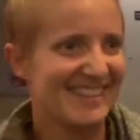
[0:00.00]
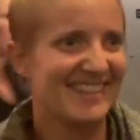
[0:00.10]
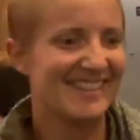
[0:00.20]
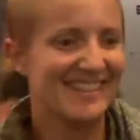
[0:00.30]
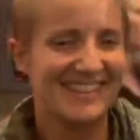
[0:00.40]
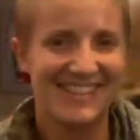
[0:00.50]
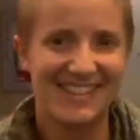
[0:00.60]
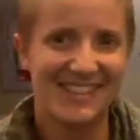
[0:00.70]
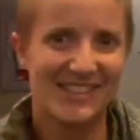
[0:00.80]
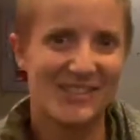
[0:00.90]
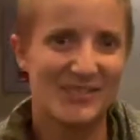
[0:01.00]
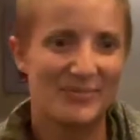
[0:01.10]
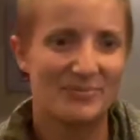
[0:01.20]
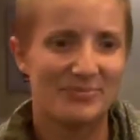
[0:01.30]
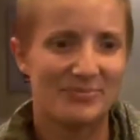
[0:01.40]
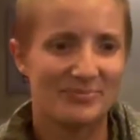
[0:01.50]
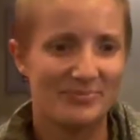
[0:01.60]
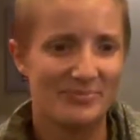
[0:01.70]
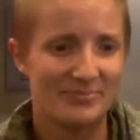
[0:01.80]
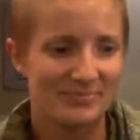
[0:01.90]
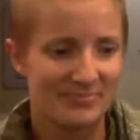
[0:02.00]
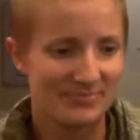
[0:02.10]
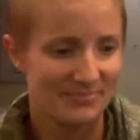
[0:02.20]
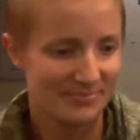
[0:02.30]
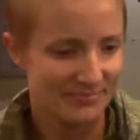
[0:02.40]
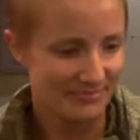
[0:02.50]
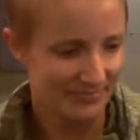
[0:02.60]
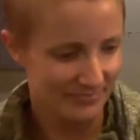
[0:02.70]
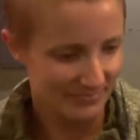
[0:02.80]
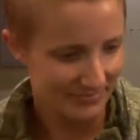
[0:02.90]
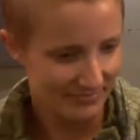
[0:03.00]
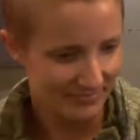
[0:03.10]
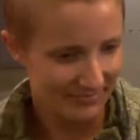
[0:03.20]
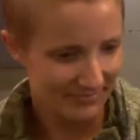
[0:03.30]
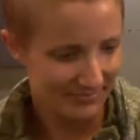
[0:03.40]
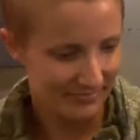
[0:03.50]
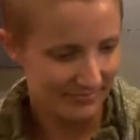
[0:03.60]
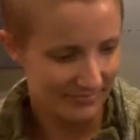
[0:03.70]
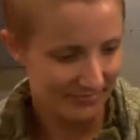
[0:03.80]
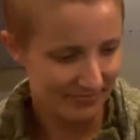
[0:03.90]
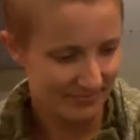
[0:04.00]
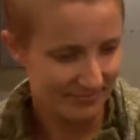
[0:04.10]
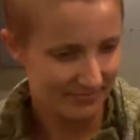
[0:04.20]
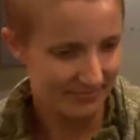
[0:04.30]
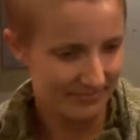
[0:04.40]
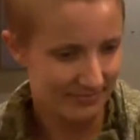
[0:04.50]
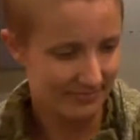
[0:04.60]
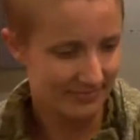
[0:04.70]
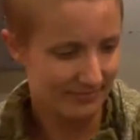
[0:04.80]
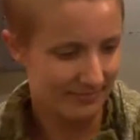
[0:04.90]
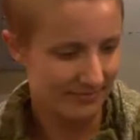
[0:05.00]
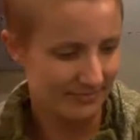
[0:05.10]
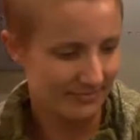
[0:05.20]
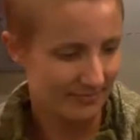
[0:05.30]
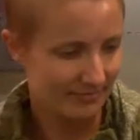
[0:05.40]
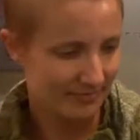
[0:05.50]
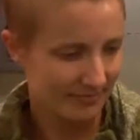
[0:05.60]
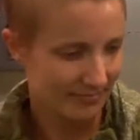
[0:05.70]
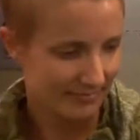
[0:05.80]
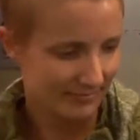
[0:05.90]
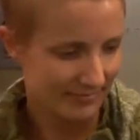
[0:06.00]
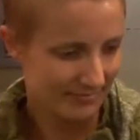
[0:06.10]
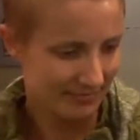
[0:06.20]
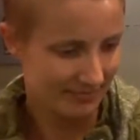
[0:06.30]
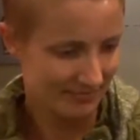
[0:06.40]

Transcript: This person isn't speaking.